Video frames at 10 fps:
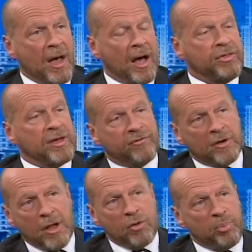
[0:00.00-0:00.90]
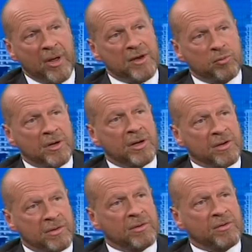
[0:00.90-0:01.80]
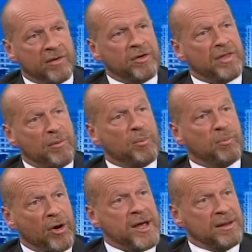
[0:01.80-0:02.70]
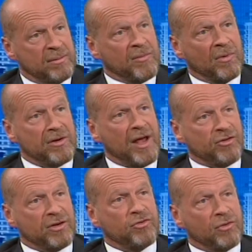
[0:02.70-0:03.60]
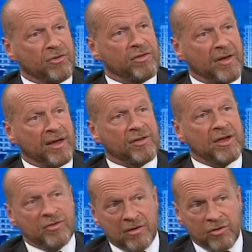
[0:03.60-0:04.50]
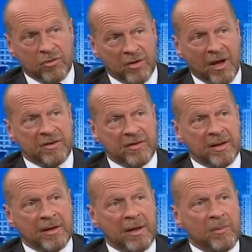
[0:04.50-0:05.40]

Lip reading: I think for lower paid workers, giving them a break on national insurance and taxation is a good idea,